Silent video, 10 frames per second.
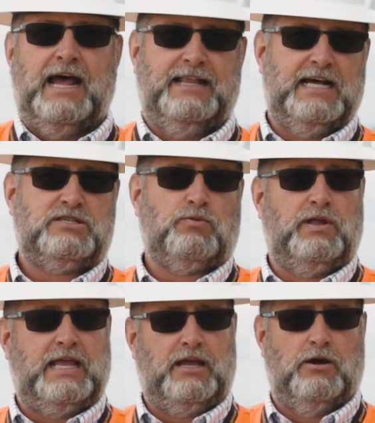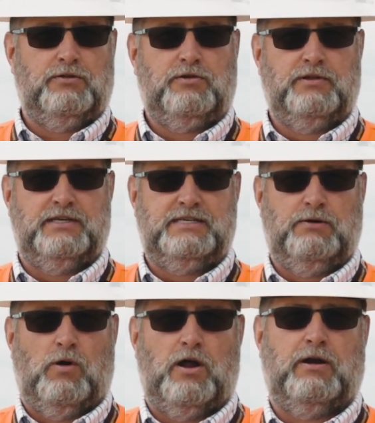and that's where they go through the
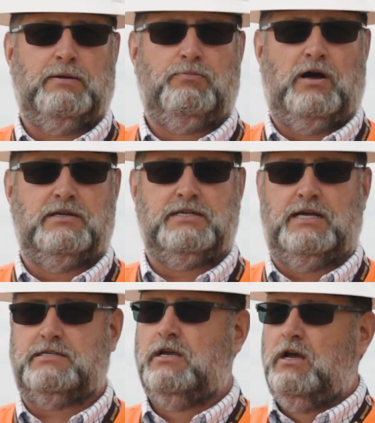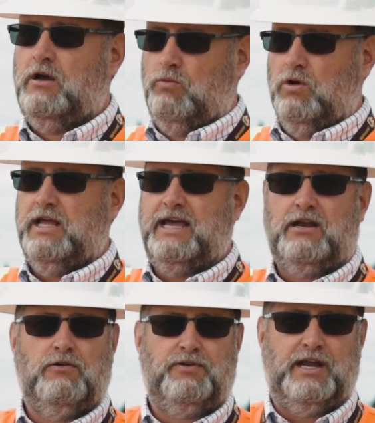dewatering process. We'll head
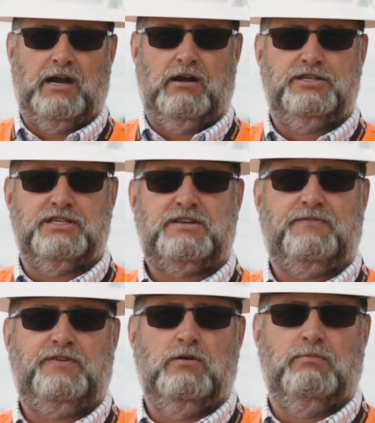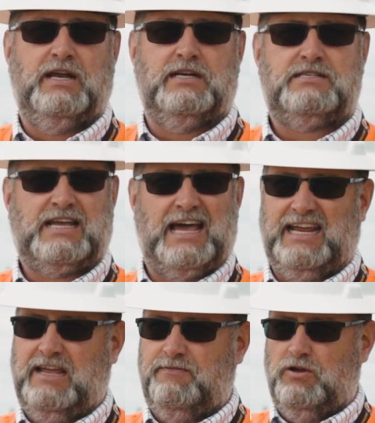over there in just a few minutes to kind
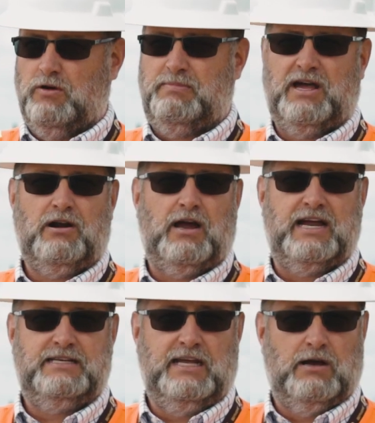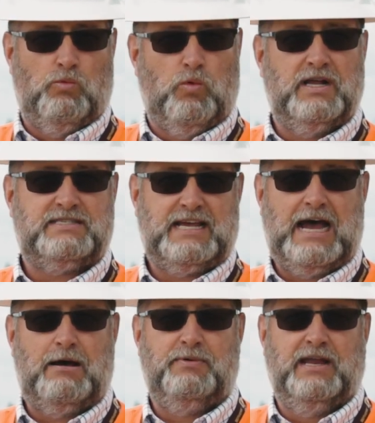of give you a better idea what's
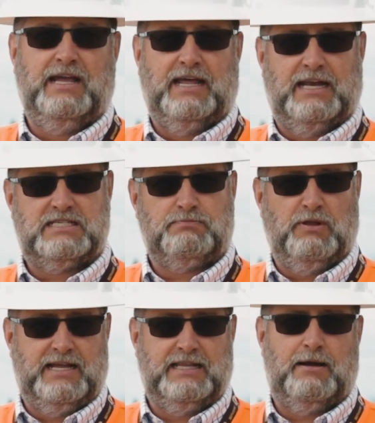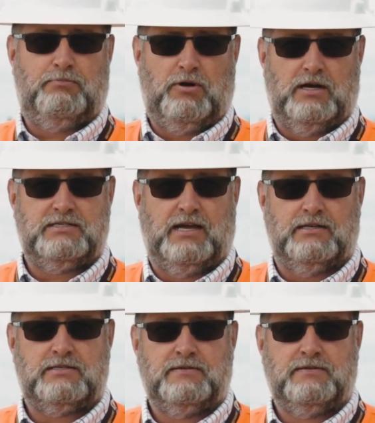happening and explain that process.